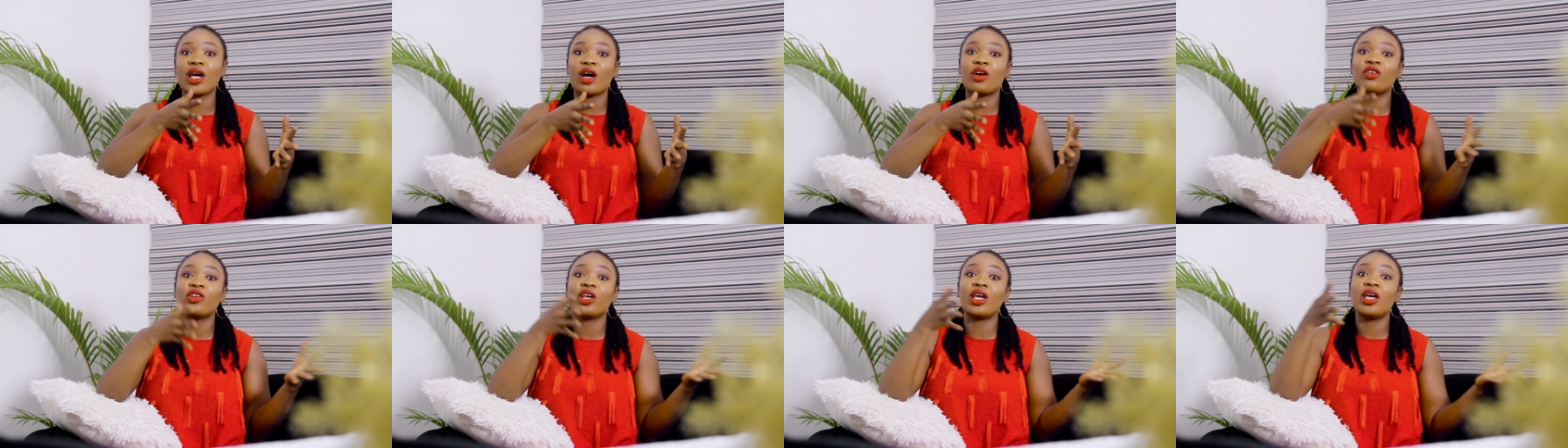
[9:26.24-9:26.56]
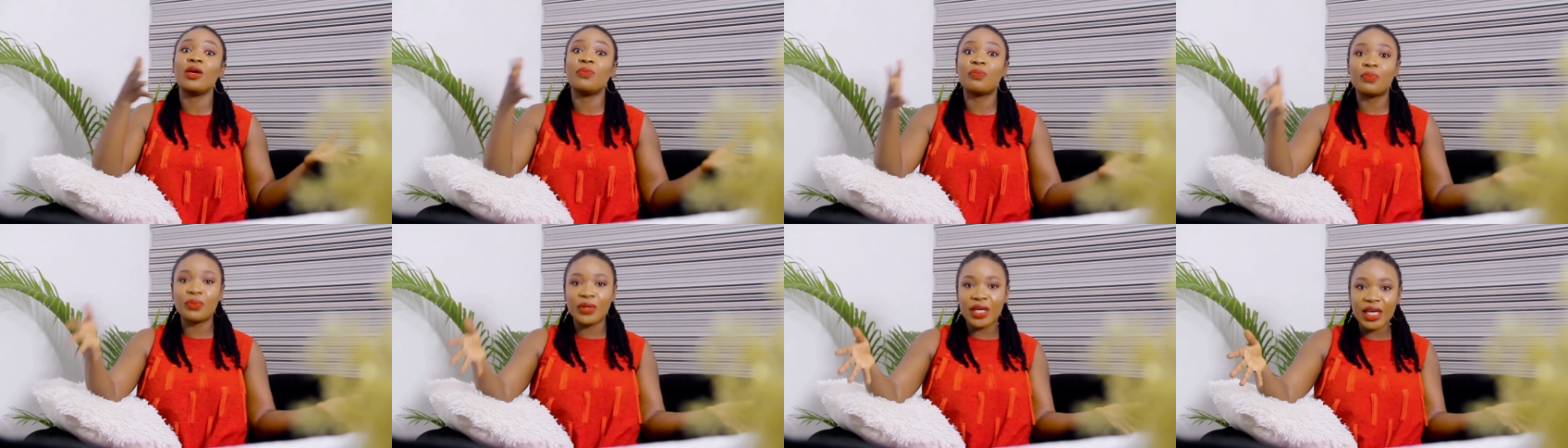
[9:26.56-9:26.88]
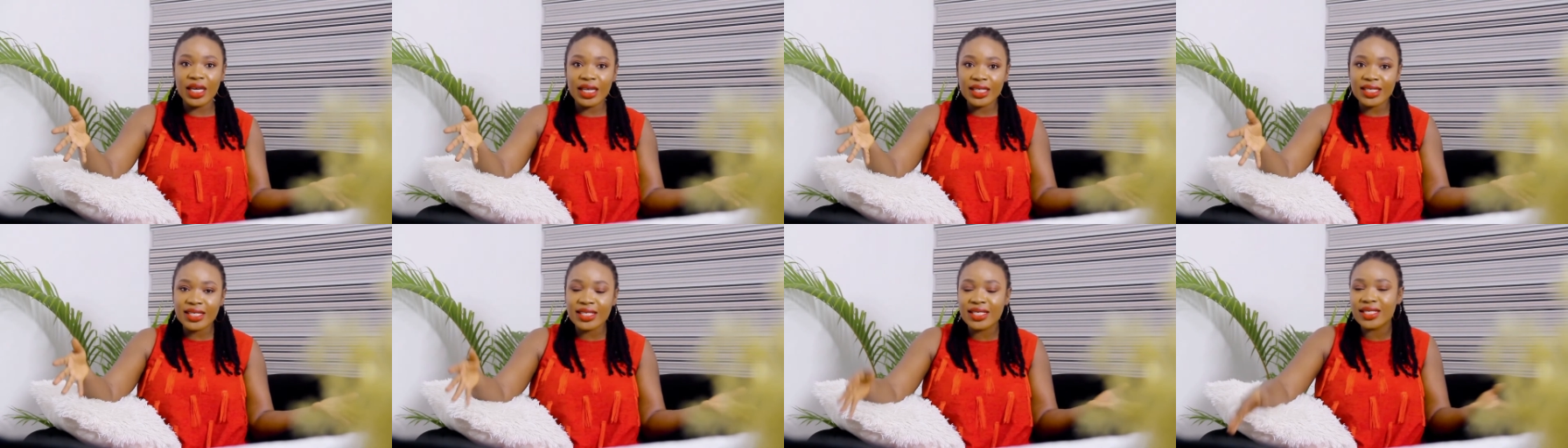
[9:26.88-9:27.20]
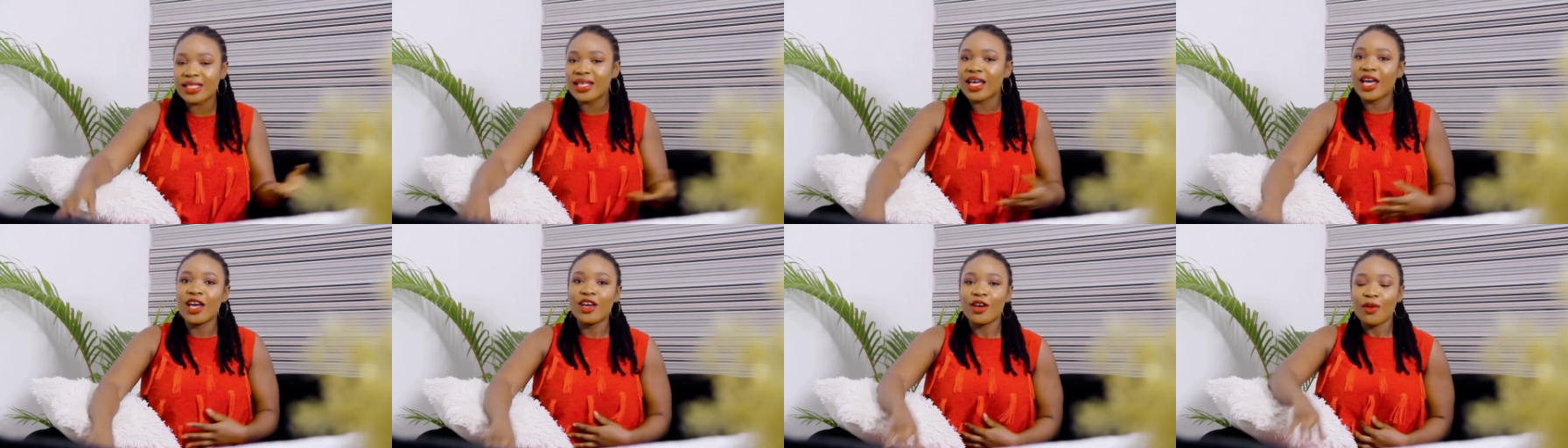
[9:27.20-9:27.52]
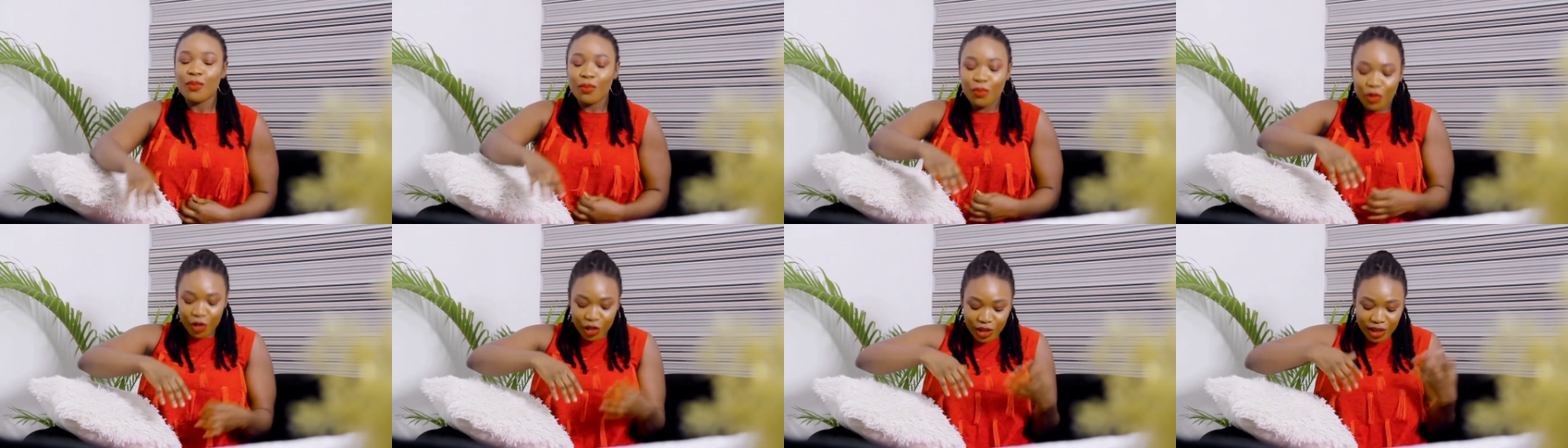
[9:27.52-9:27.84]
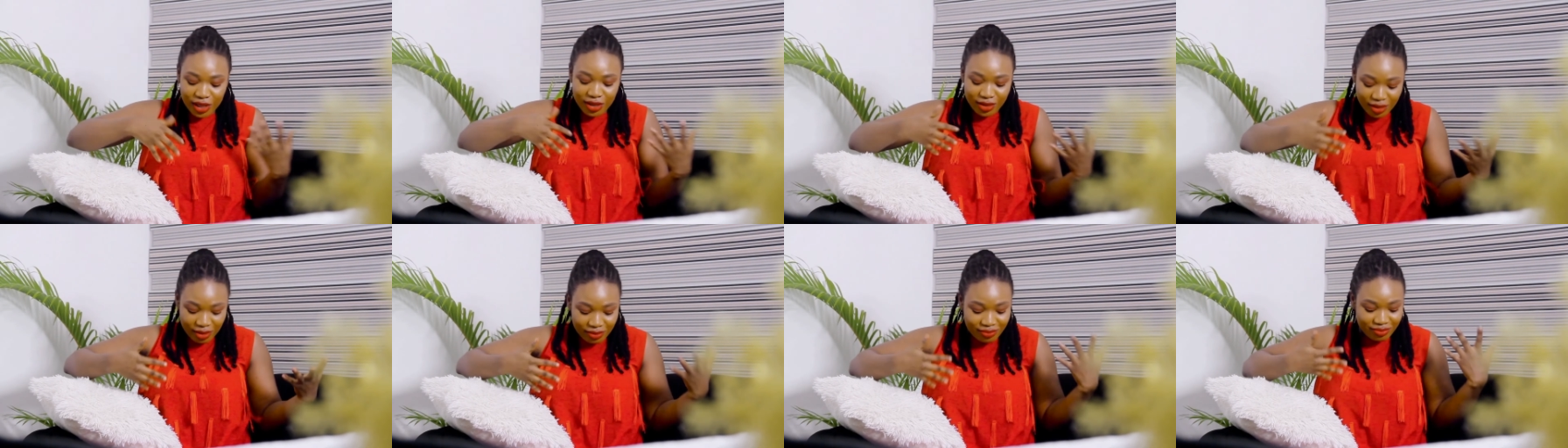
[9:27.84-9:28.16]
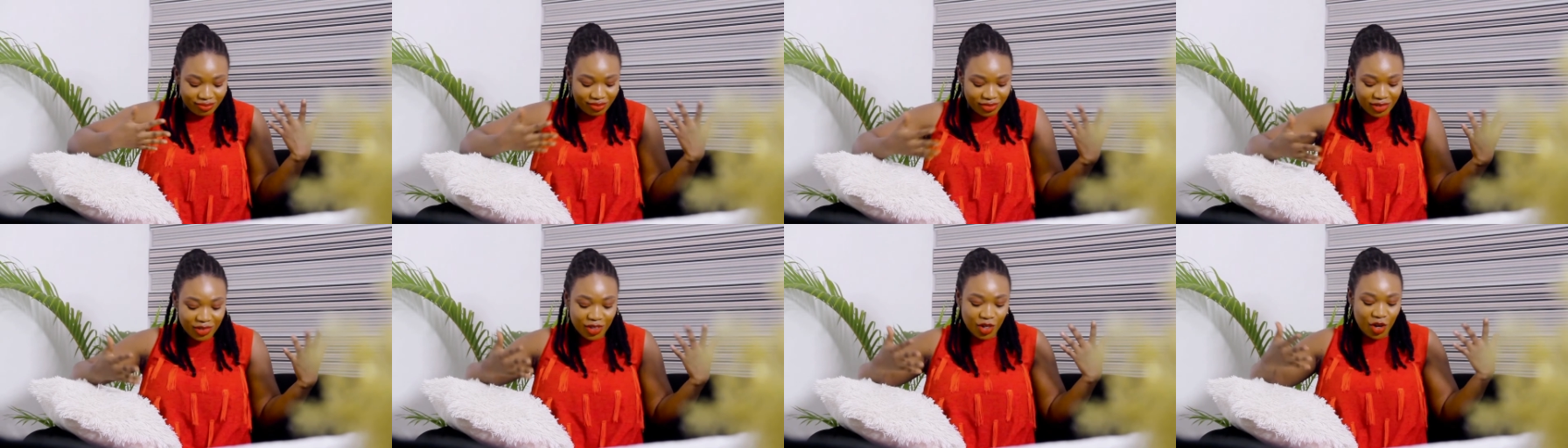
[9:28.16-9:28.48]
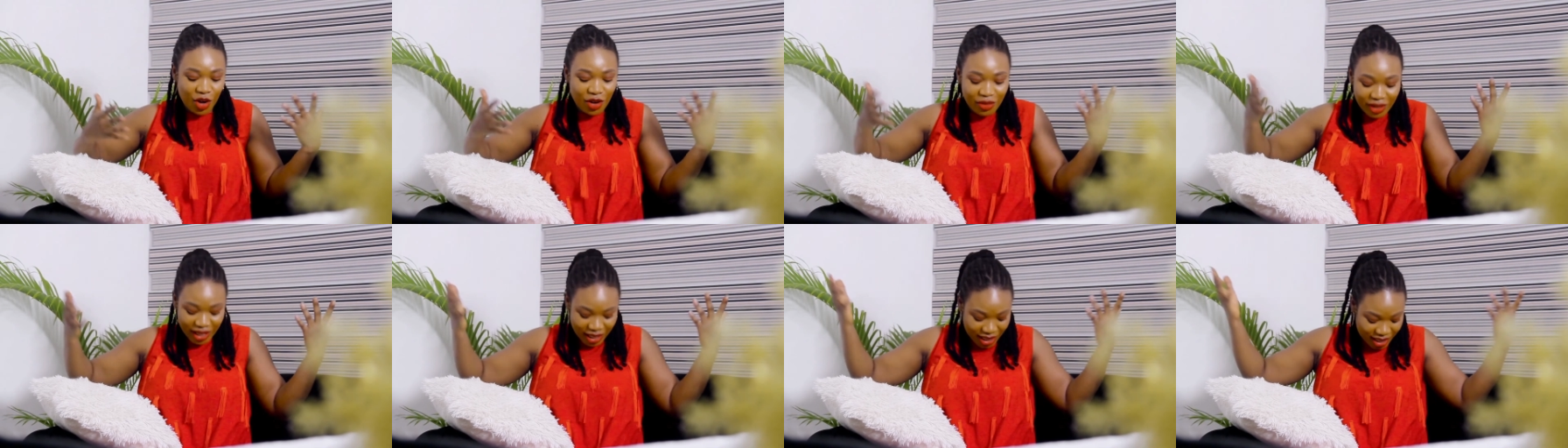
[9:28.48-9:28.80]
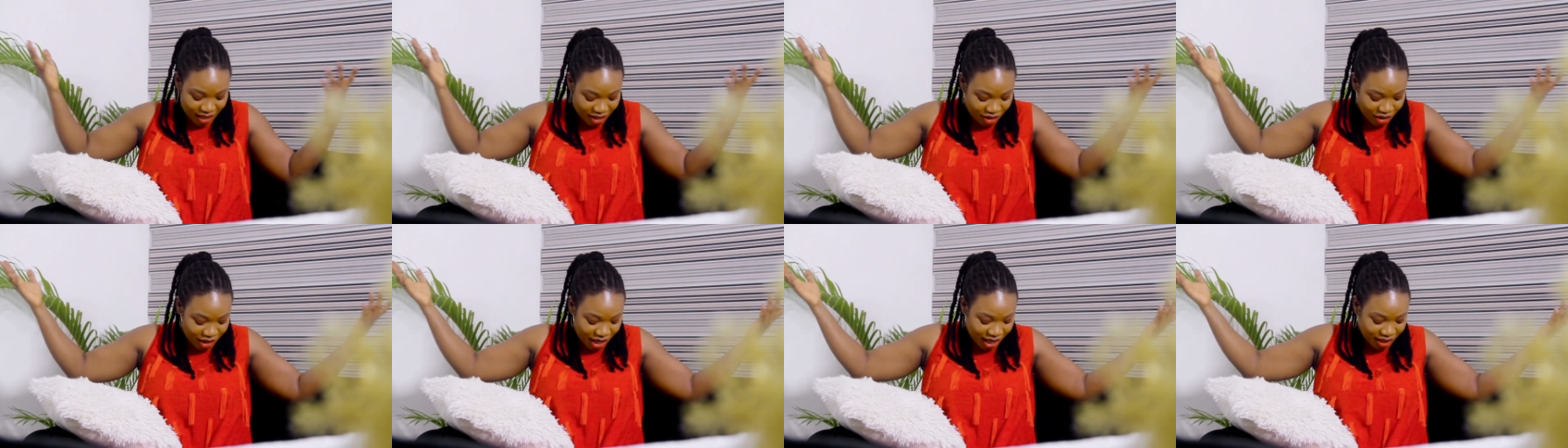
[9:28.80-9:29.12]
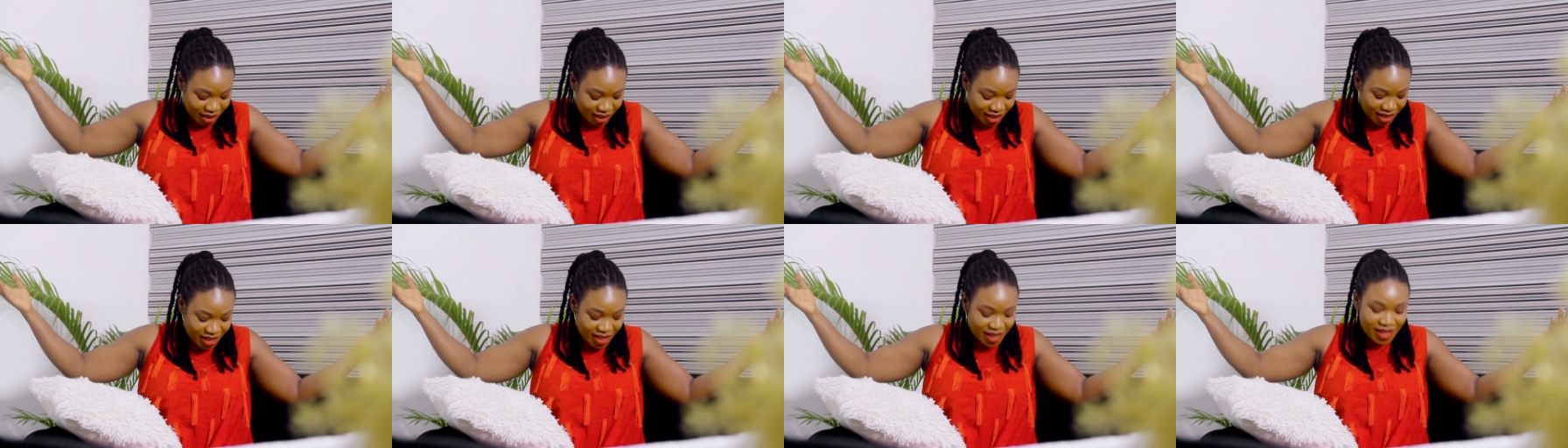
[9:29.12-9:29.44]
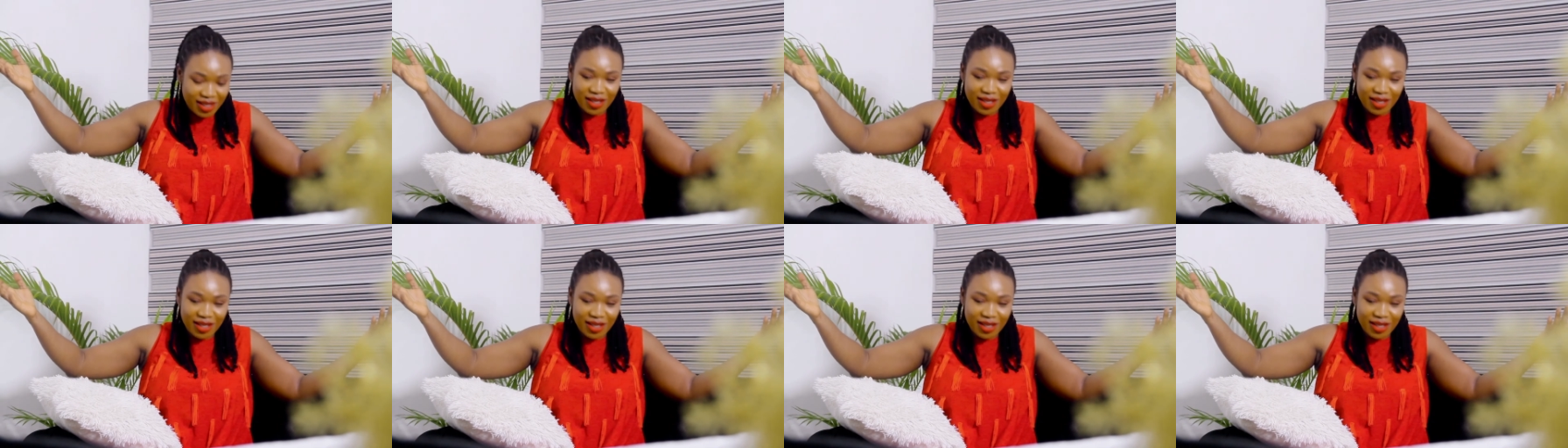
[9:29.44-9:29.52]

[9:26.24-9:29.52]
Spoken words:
out a piece. But currently, you can see